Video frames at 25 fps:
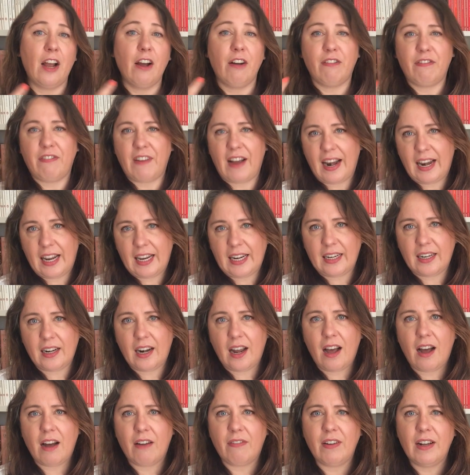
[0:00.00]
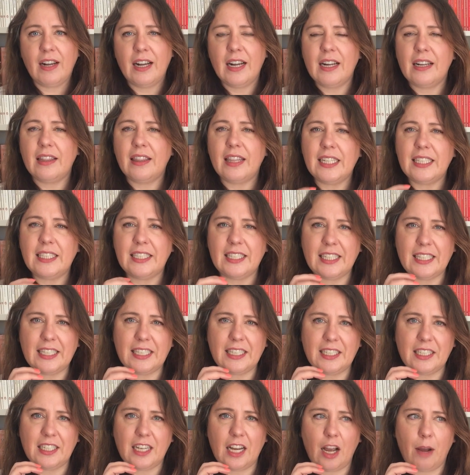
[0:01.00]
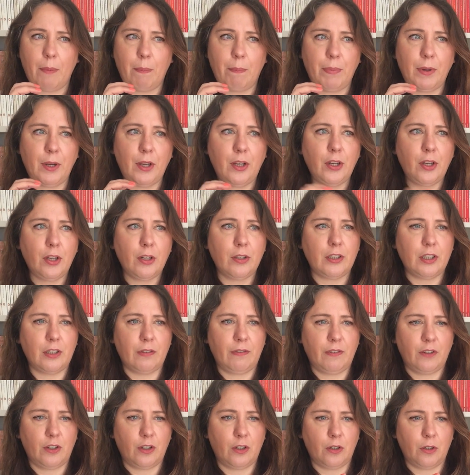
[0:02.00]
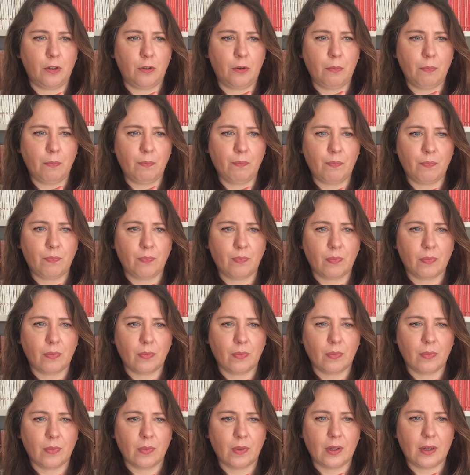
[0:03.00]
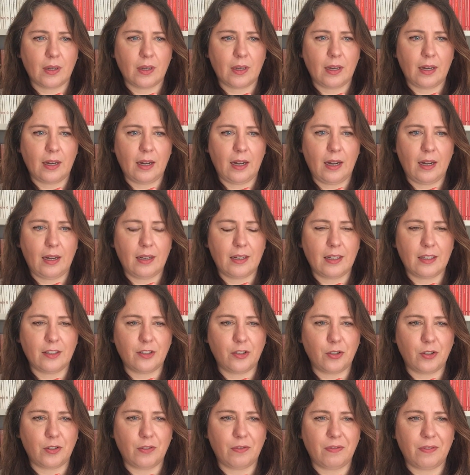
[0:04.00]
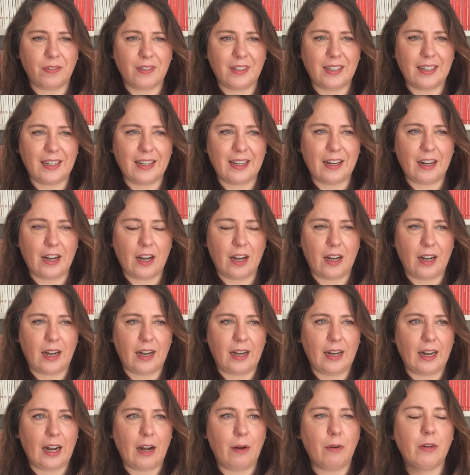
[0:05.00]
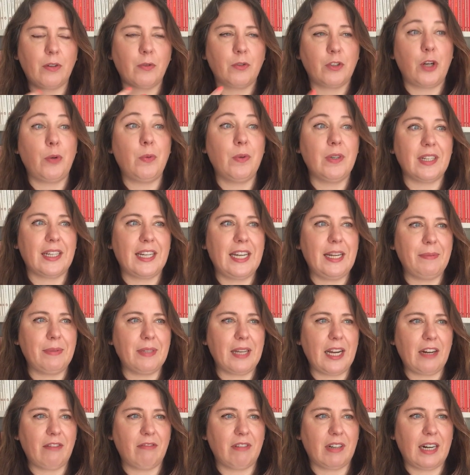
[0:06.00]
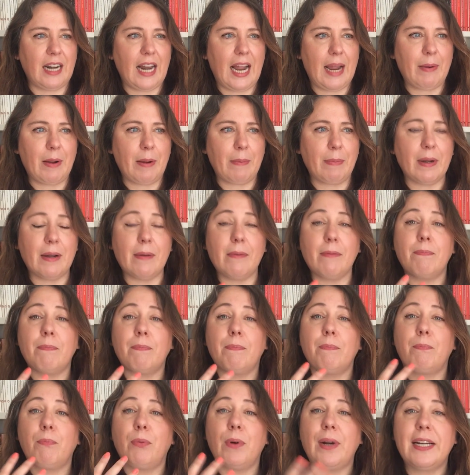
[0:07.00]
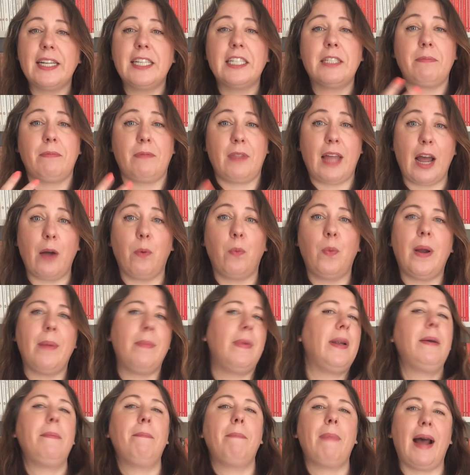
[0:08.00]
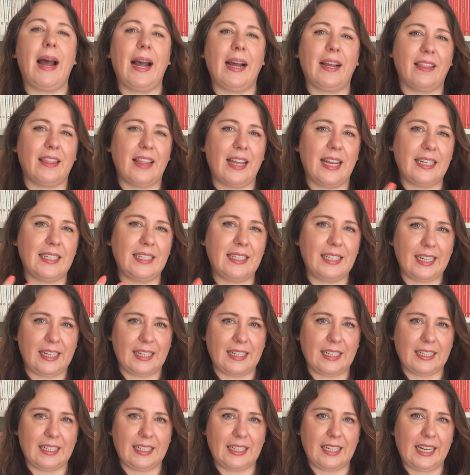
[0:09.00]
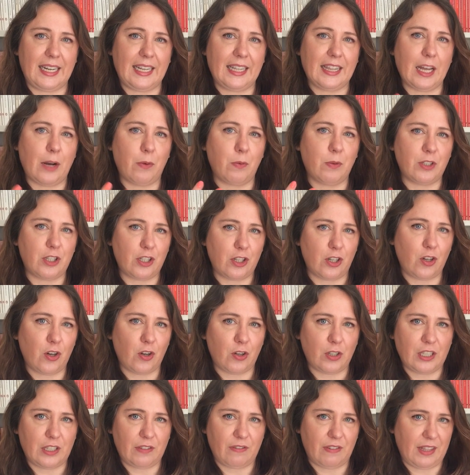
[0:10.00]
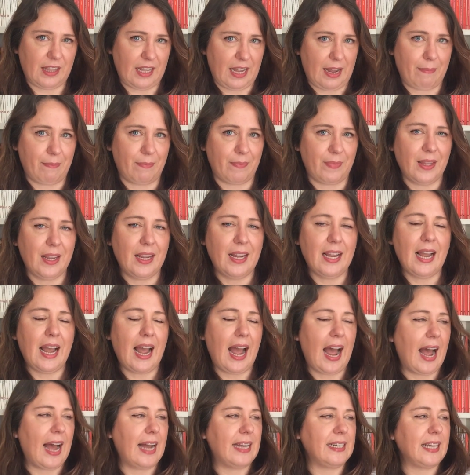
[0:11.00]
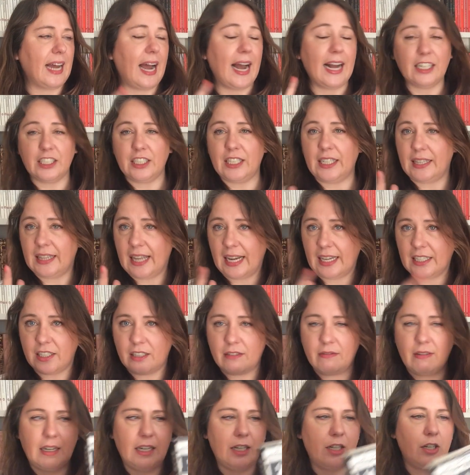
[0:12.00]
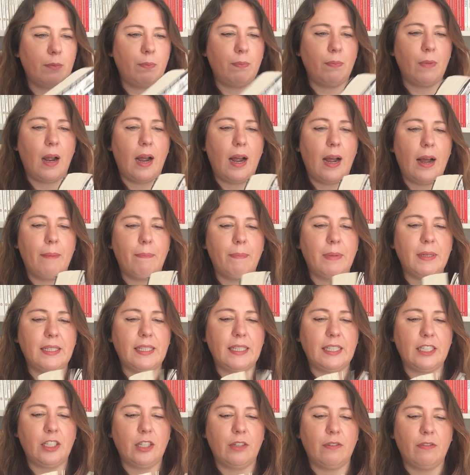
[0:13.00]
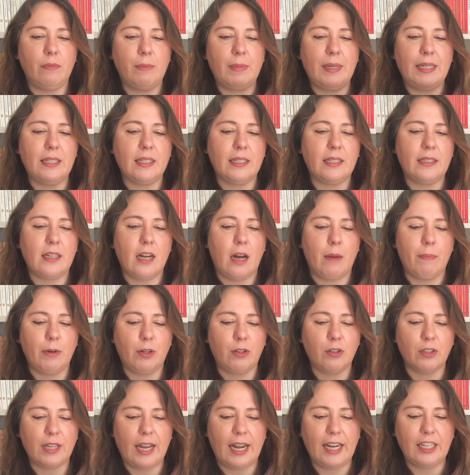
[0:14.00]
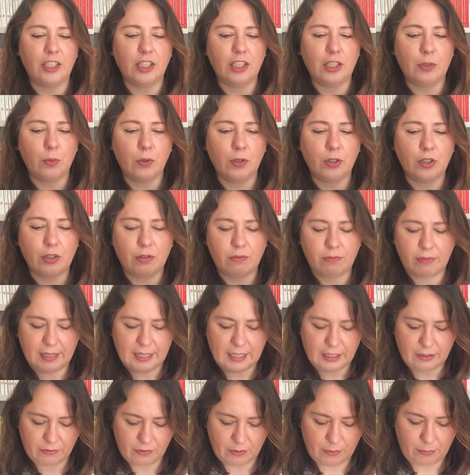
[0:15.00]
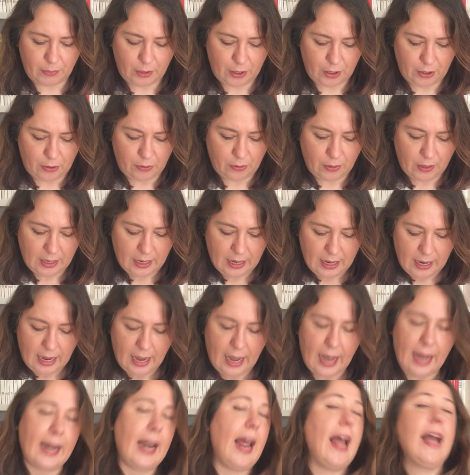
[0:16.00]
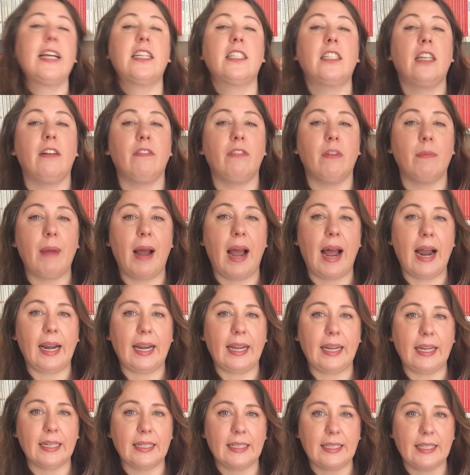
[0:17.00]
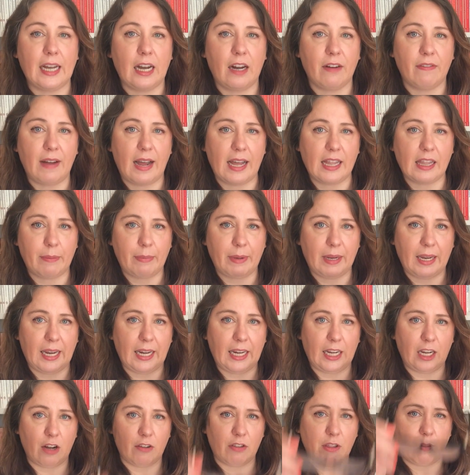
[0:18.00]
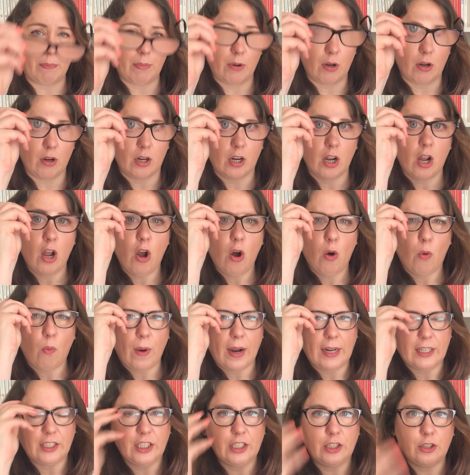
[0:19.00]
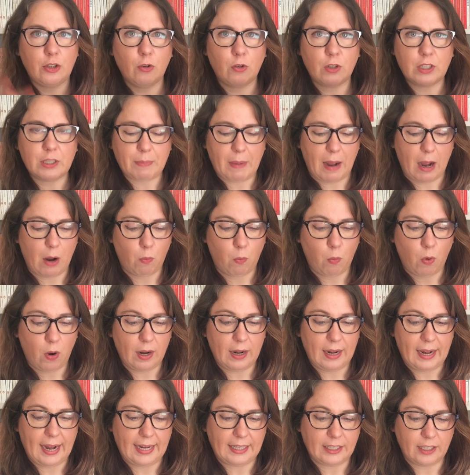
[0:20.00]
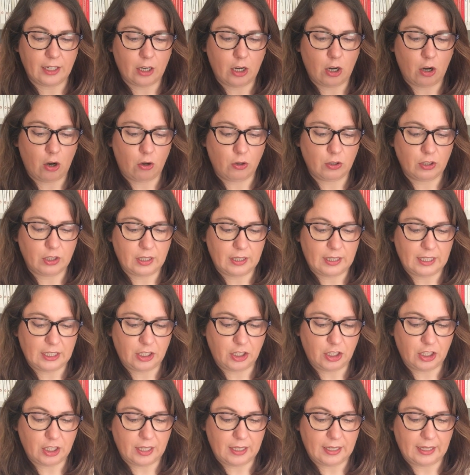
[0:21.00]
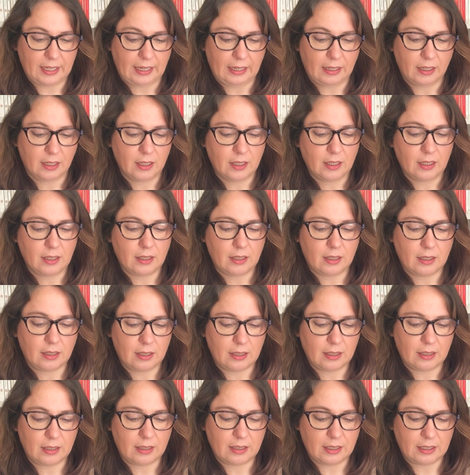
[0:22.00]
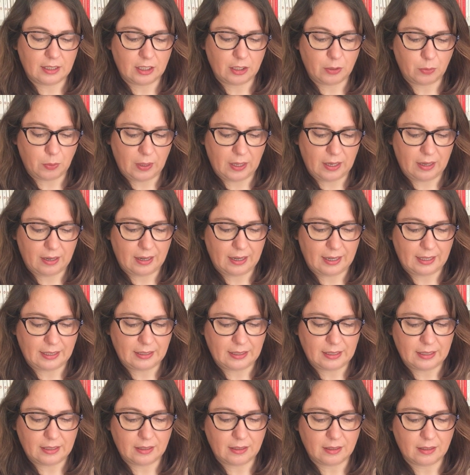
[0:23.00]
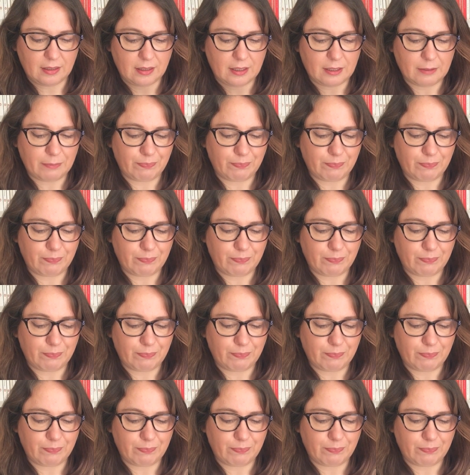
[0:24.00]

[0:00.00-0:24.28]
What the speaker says: fell in love. This is a beautiful sort of, I don't want to keep saying reclaiming, but brings their women back their dignity that was lost for them. And actually that's a really good position for me to start, because I just want to read from you an excerpt from Hallie herself at the beginning of the book, where she talks about what led her onto this journey. This is where I'm going